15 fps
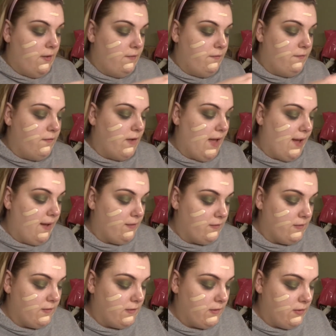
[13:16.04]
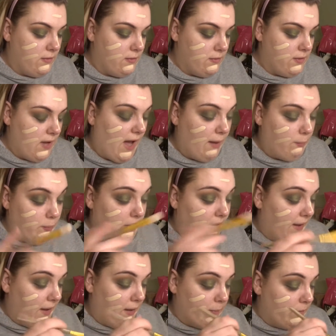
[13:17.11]
flat
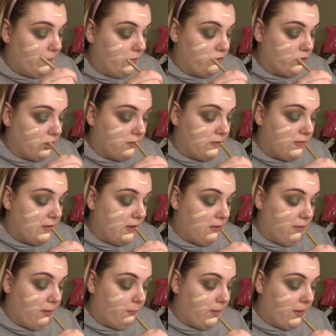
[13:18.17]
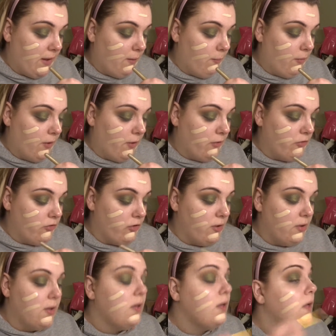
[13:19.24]
applicator brush, concealer applicator brush,
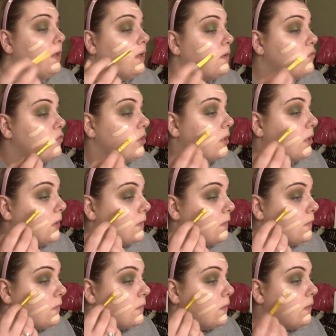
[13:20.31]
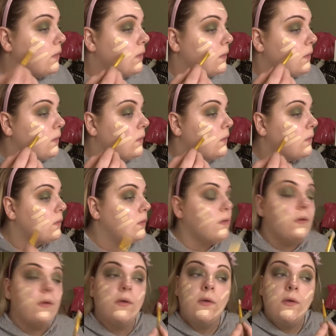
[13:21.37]
and just
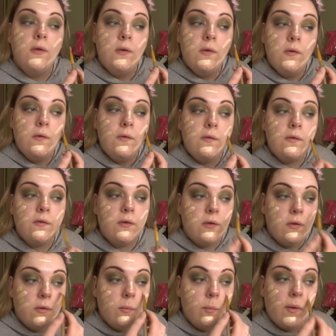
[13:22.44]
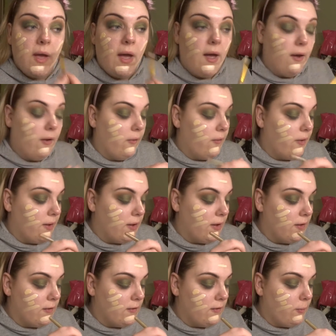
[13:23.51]
scoop it out
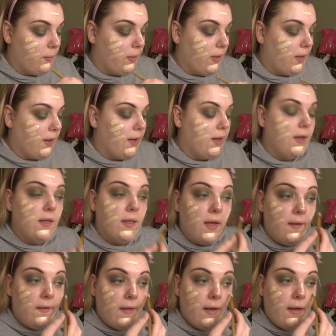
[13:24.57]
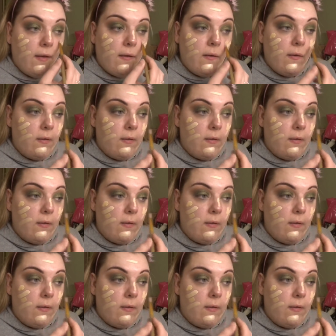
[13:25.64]
and apply it like that.